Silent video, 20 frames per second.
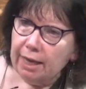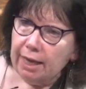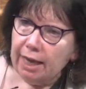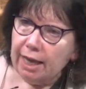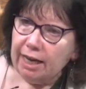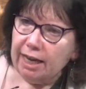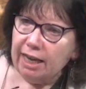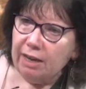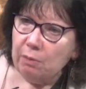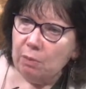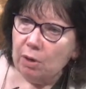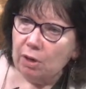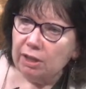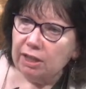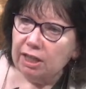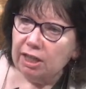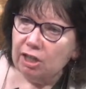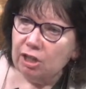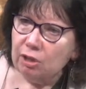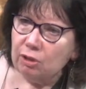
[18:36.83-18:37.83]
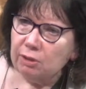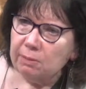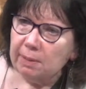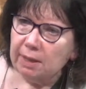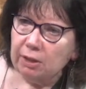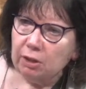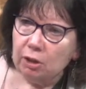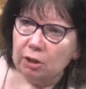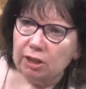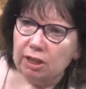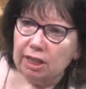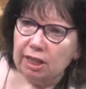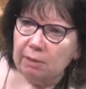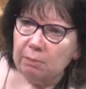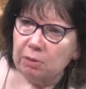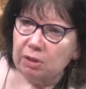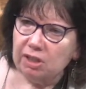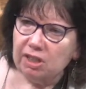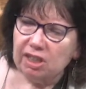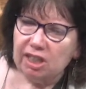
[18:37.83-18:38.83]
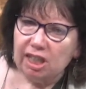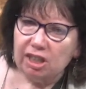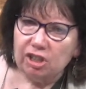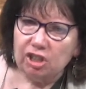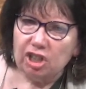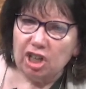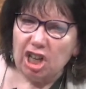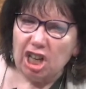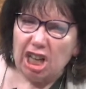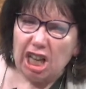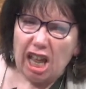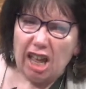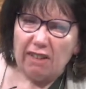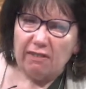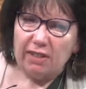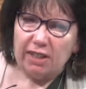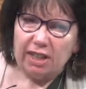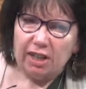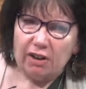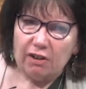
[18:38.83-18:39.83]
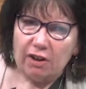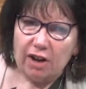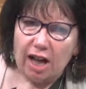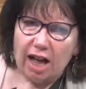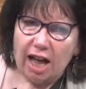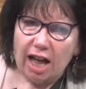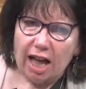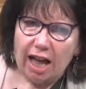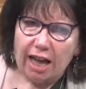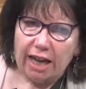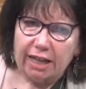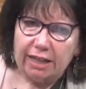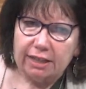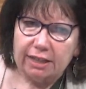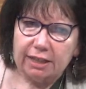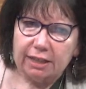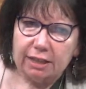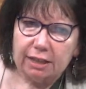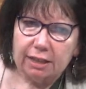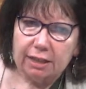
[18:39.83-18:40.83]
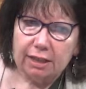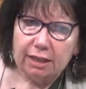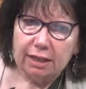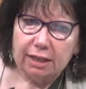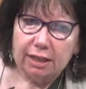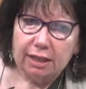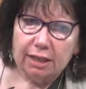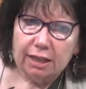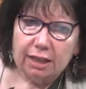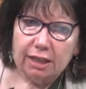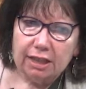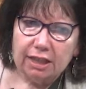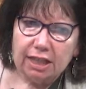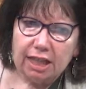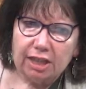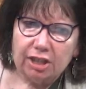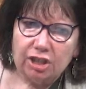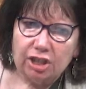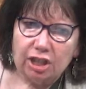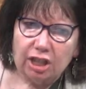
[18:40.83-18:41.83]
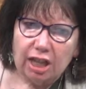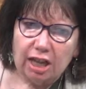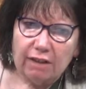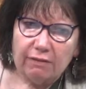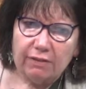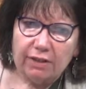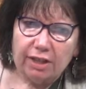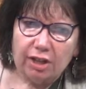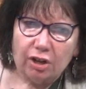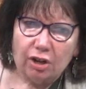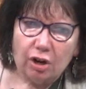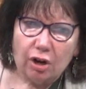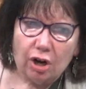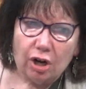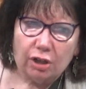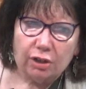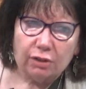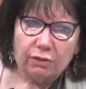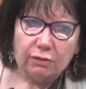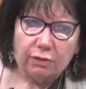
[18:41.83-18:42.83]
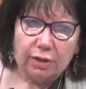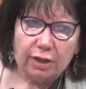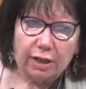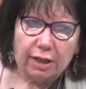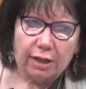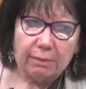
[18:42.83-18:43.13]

And he walked in, and those men looked at him with such love in their eyes, such love in their hearts for him,